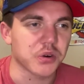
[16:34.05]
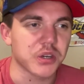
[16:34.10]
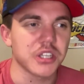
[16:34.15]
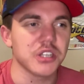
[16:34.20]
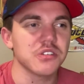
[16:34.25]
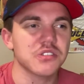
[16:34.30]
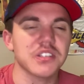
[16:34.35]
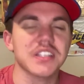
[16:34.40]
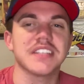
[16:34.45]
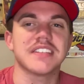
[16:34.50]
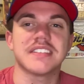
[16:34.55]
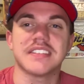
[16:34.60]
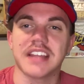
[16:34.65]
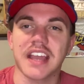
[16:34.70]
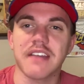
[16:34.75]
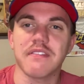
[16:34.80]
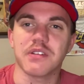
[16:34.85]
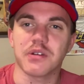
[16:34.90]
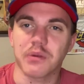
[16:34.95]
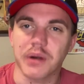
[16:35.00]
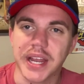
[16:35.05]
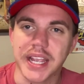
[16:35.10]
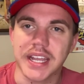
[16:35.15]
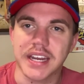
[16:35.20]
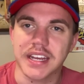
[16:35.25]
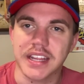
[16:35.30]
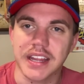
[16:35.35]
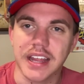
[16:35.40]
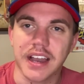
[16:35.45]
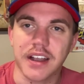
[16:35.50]
Usually it's David
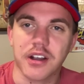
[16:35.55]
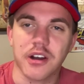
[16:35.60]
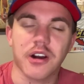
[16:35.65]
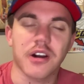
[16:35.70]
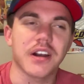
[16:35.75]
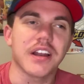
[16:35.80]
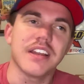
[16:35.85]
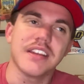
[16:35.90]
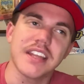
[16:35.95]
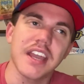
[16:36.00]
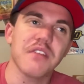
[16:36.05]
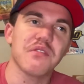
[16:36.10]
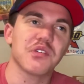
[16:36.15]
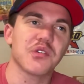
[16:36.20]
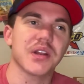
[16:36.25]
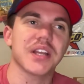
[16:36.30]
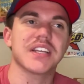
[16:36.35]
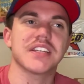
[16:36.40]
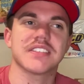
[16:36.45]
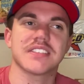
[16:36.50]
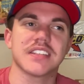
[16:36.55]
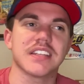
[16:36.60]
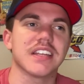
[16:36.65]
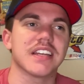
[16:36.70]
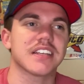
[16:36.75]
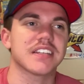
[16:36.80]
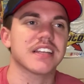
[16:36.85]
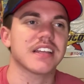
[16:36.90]
Reagan in that car, and David Reagan's an